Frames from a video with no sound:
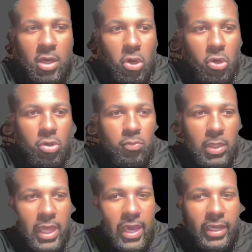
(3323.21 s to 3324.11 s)
all
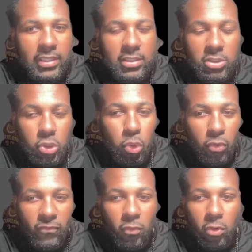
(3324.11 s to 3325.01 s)
black
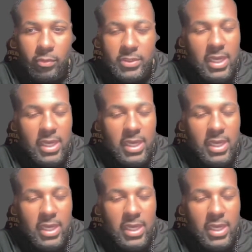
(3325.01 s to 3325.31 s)
uniforms.